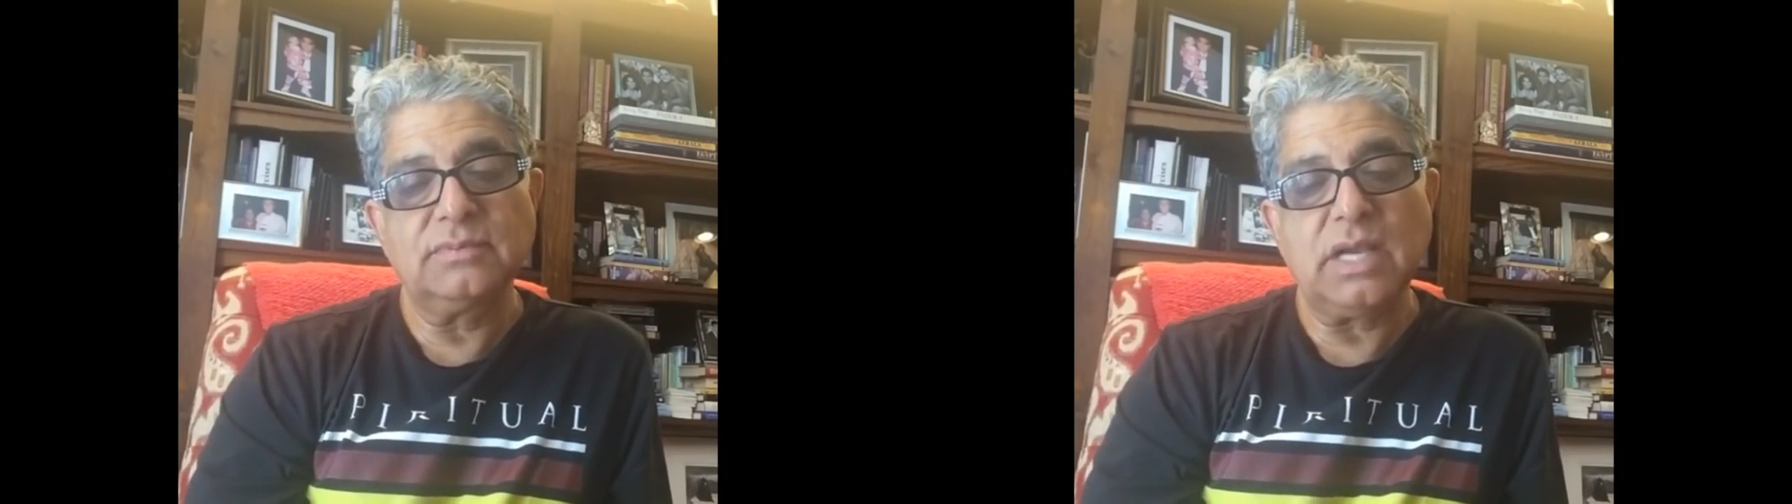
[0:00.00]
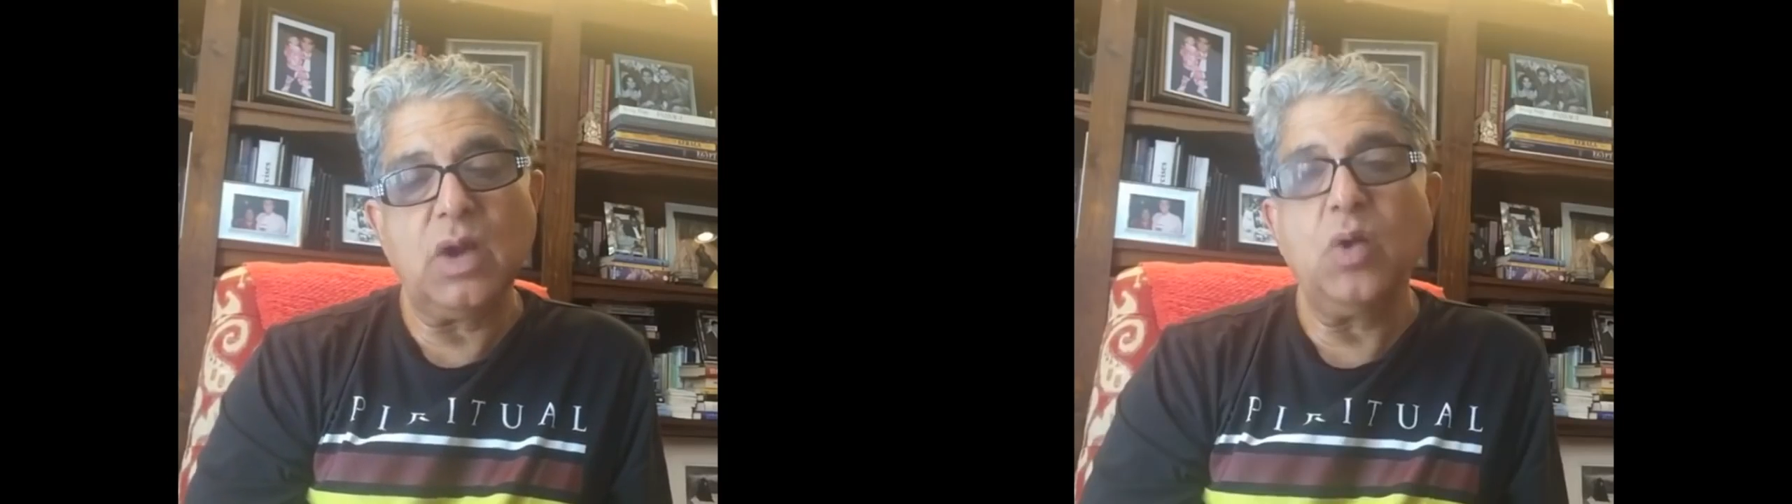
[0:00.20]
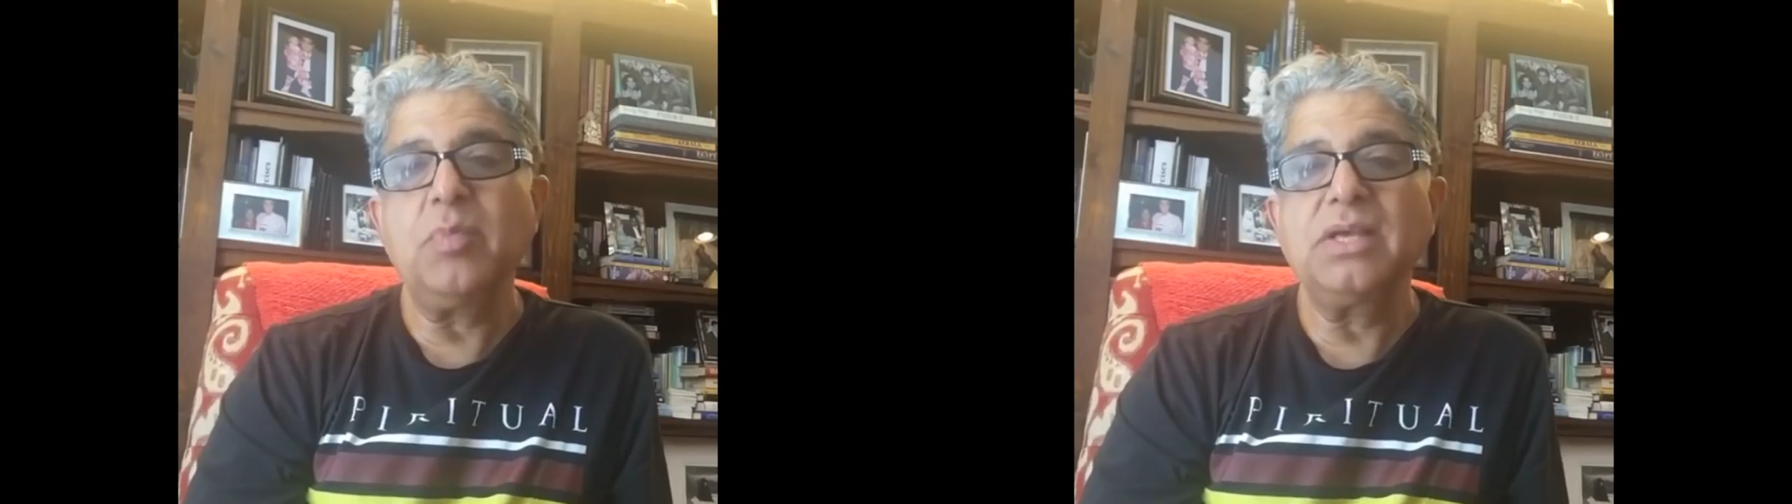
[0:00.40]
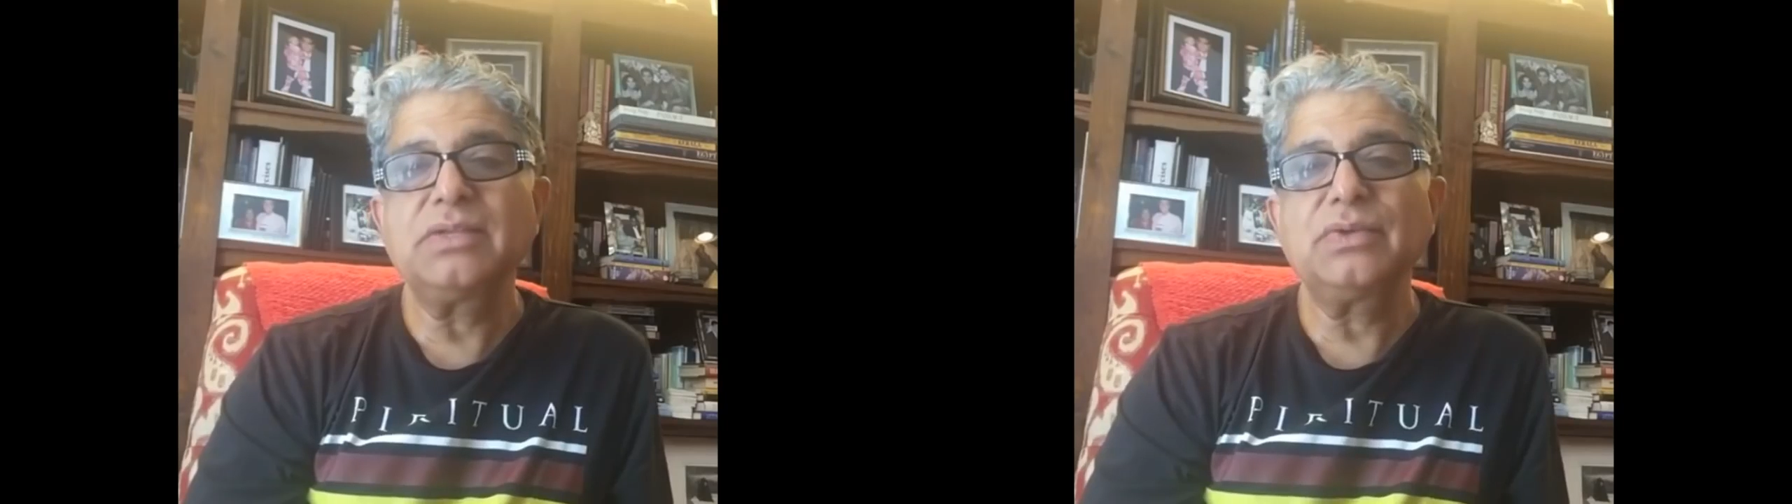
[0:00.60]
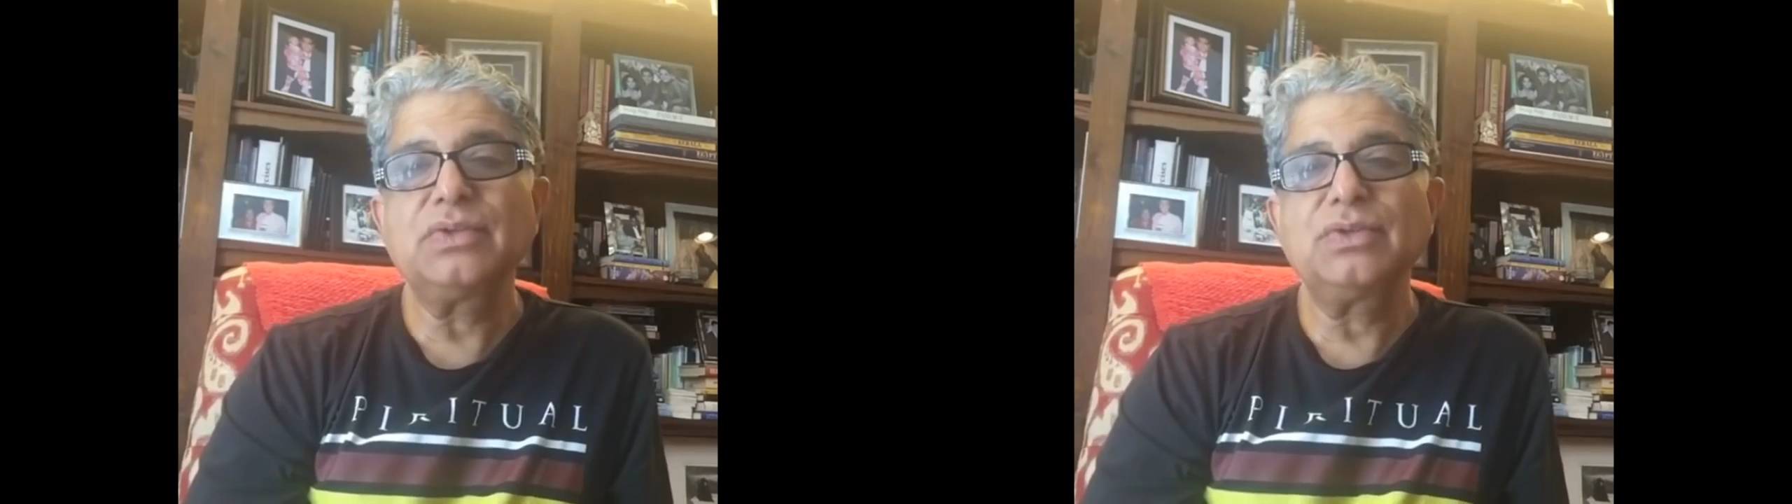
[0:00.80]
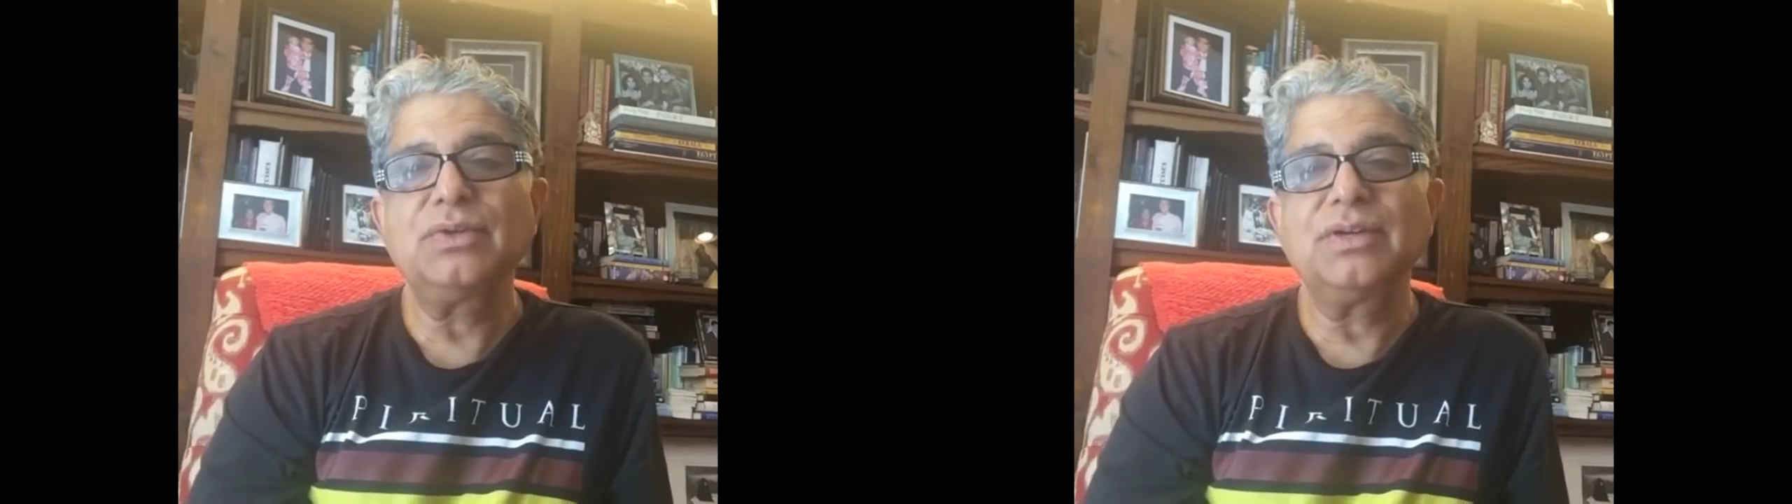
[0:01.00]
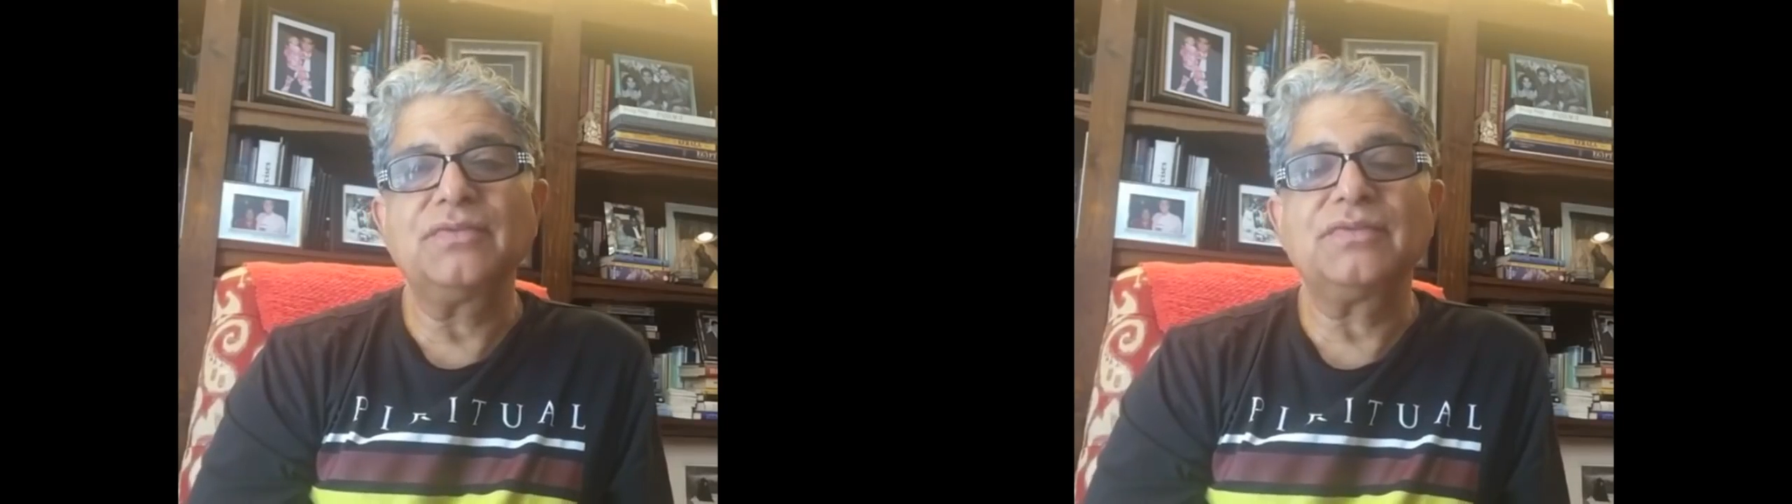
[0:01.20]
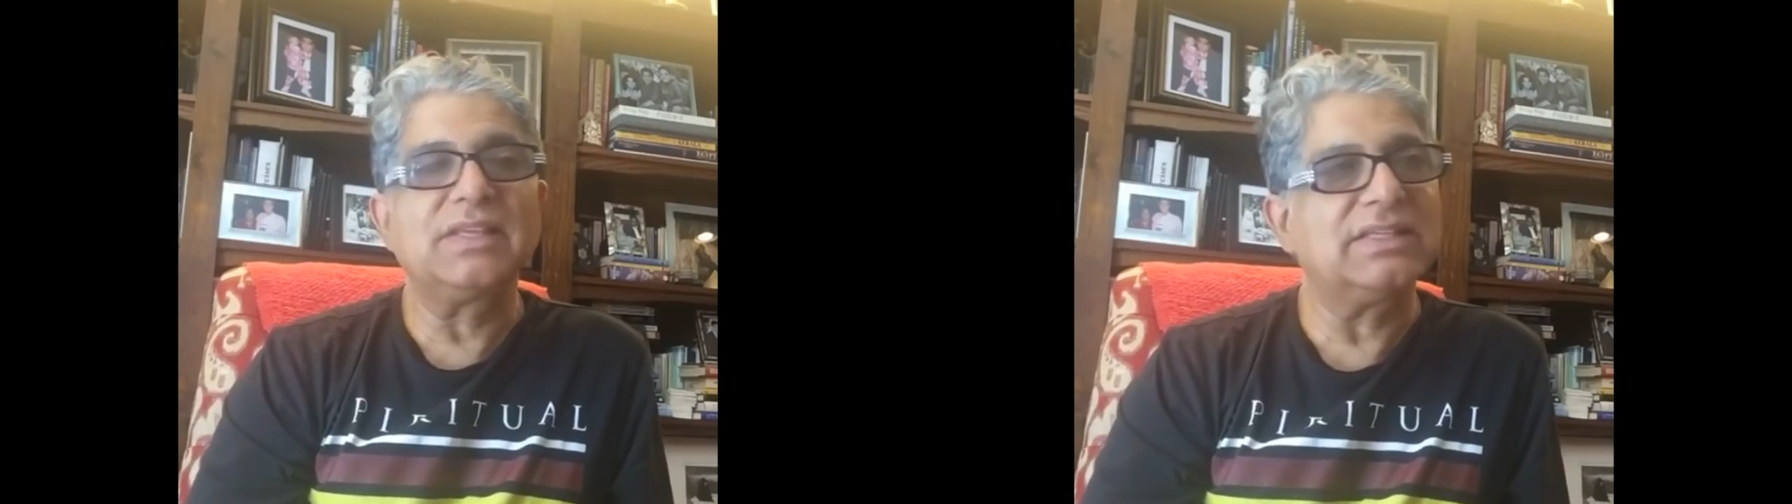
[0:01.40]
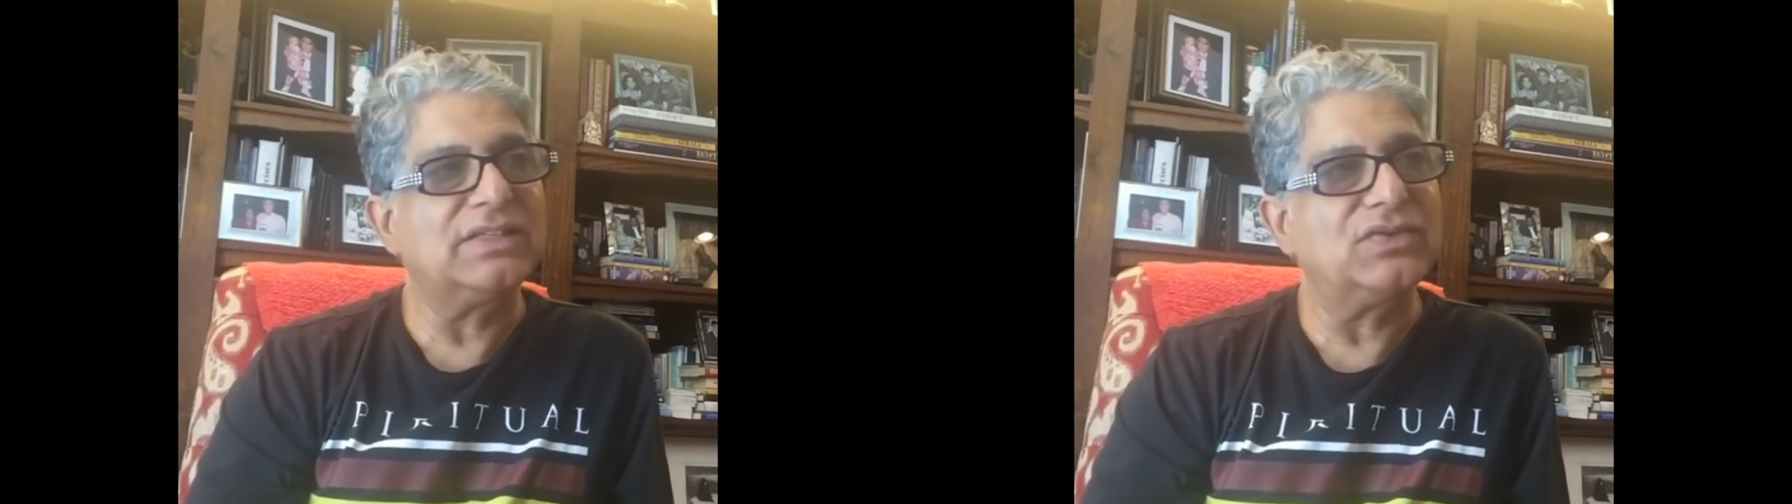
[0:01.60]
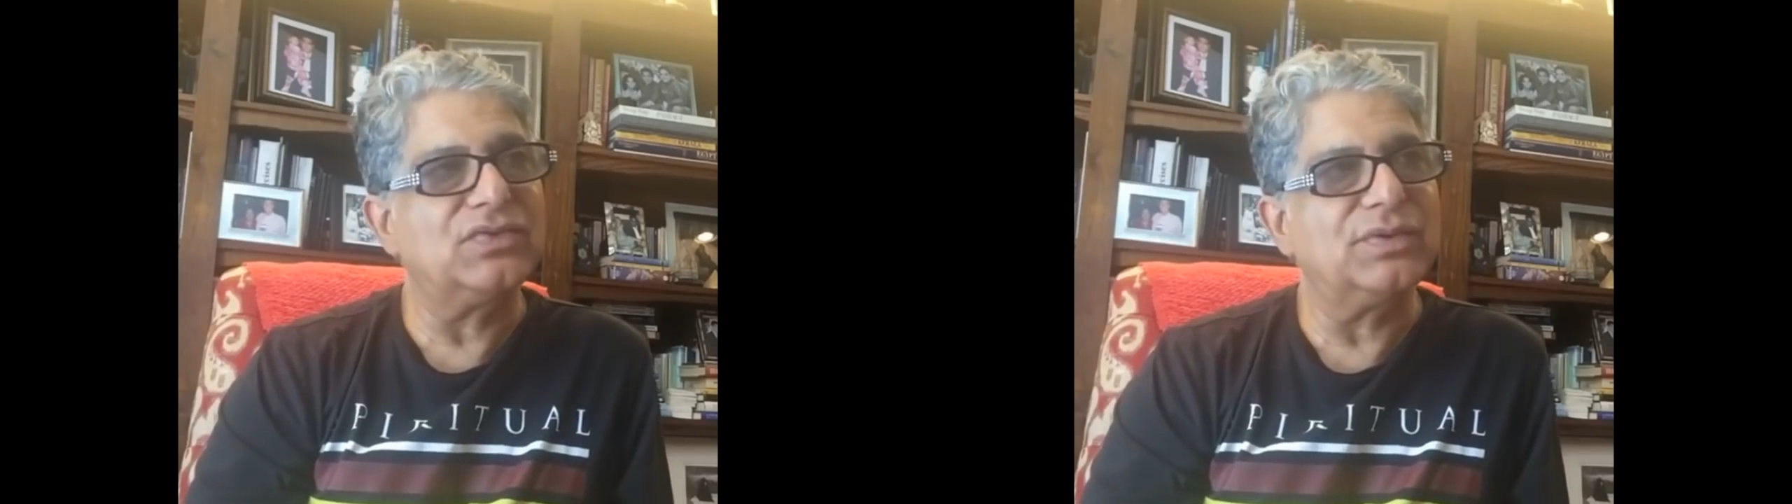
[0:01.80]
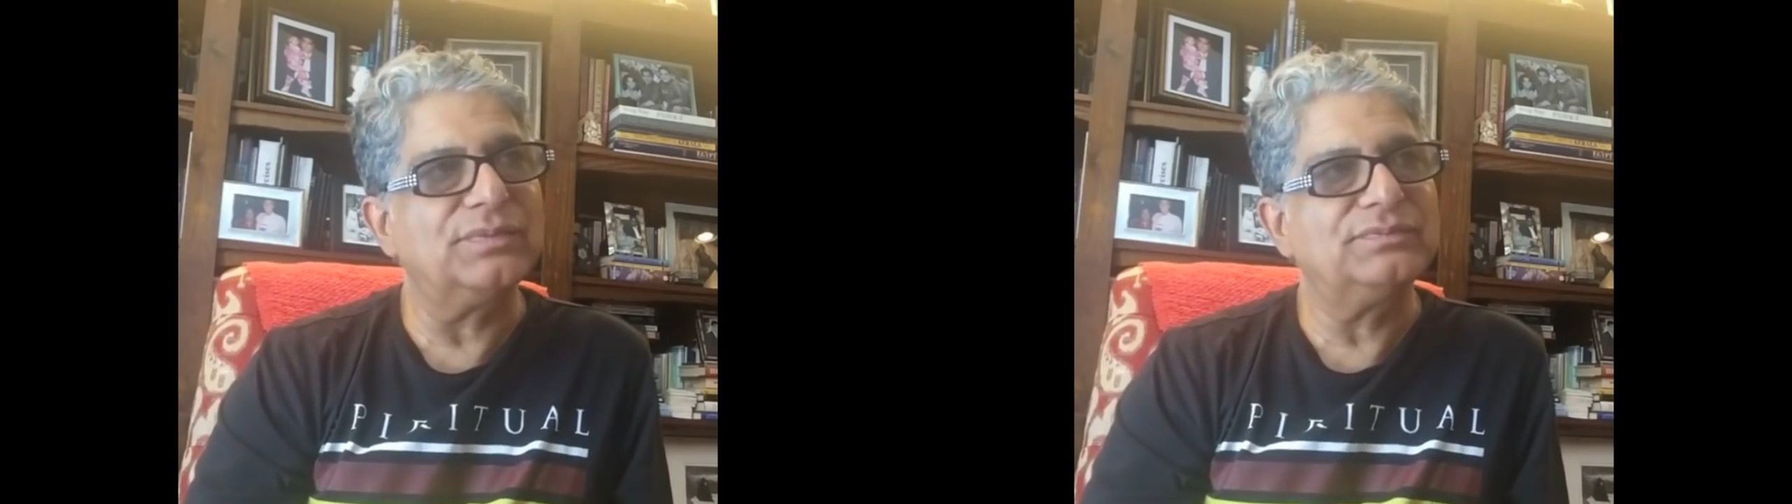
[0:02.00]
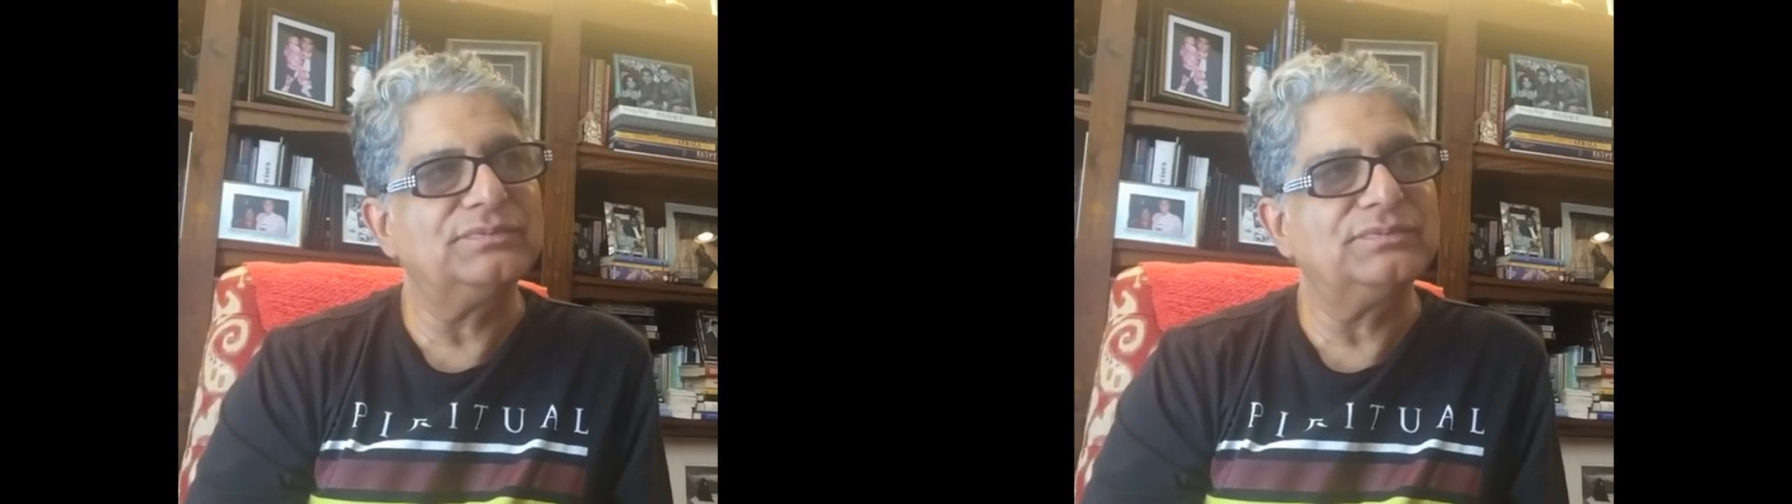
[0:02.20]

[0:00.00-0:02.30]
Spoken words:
How am I so sure if this is true?